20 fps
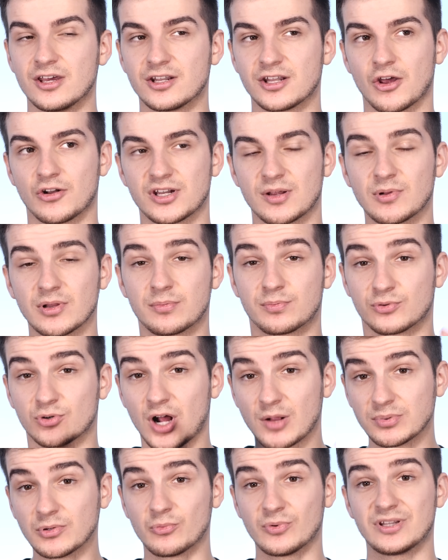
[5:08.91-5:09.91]
Now the only
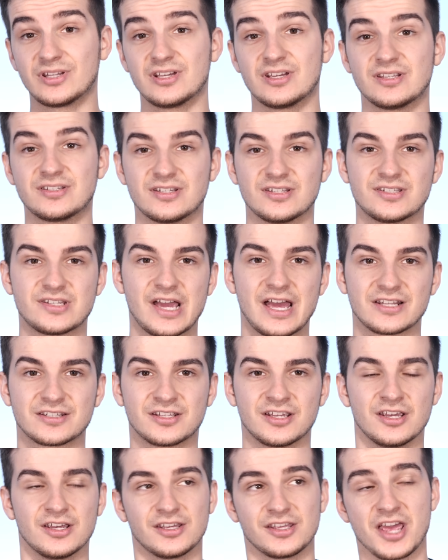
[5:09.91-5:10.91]
problem with this is
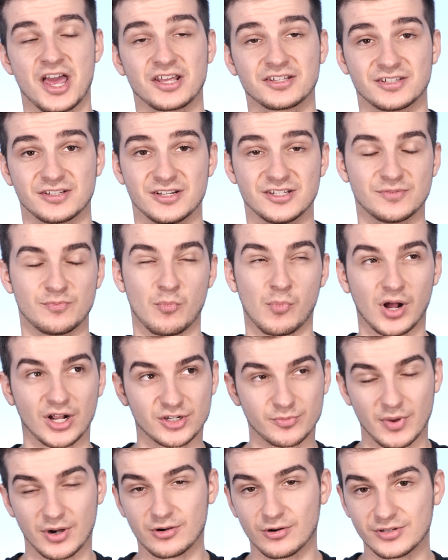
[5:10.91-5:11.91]
that yes, it is
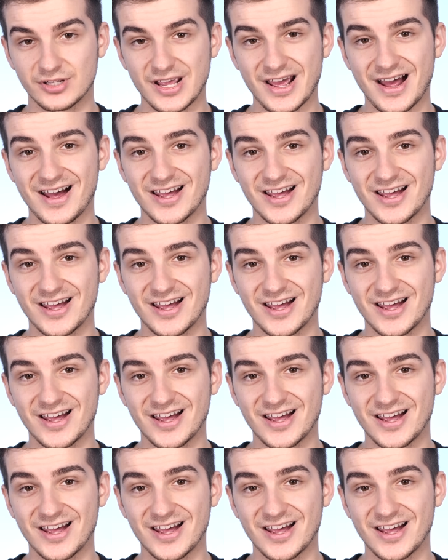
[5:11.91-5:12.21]
much better on the